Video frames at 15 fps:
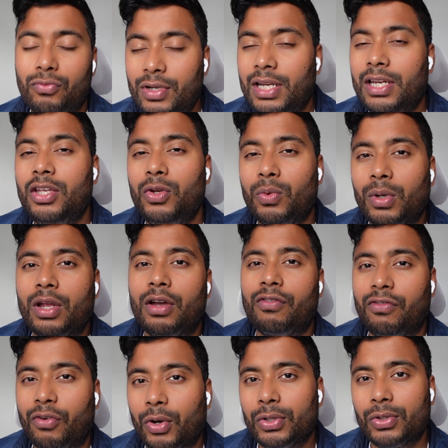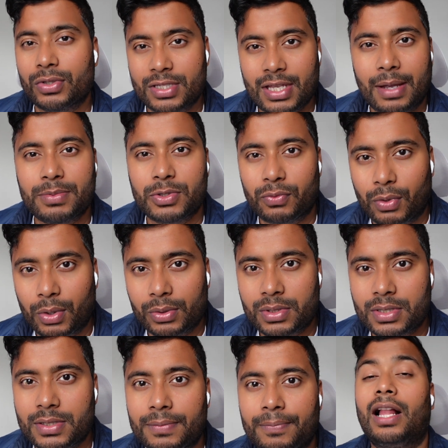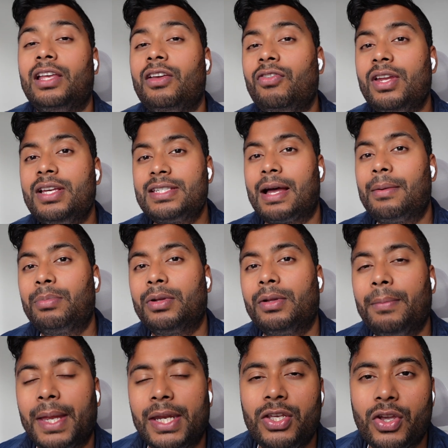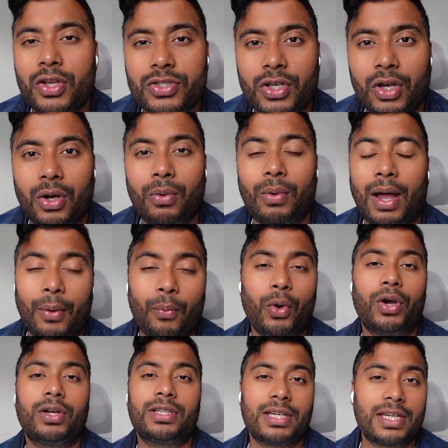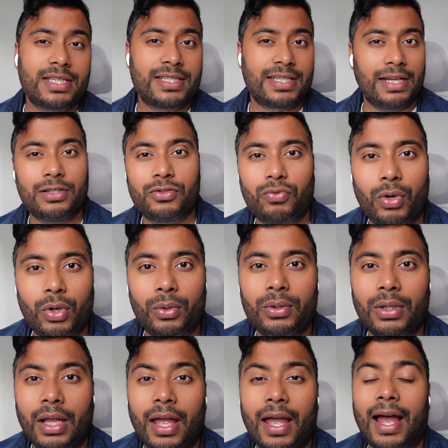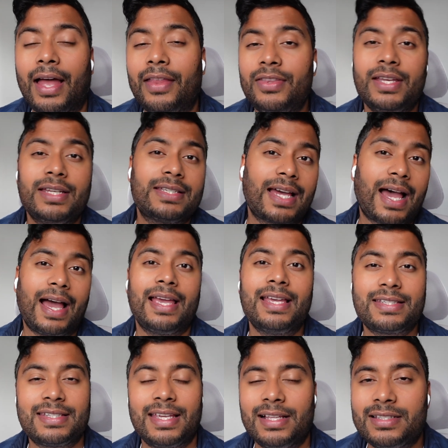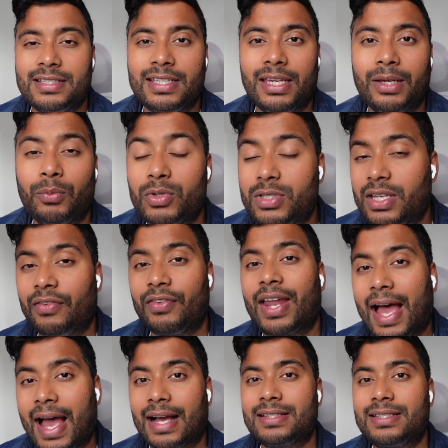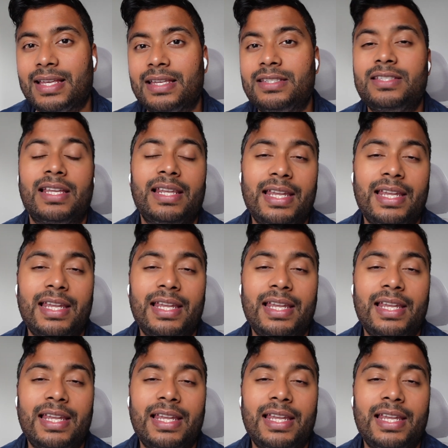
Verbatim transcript: really you want to avoid those types of roles. I'll give you an example. Many years ago, I worked in a sales role and the entire sales team was given access to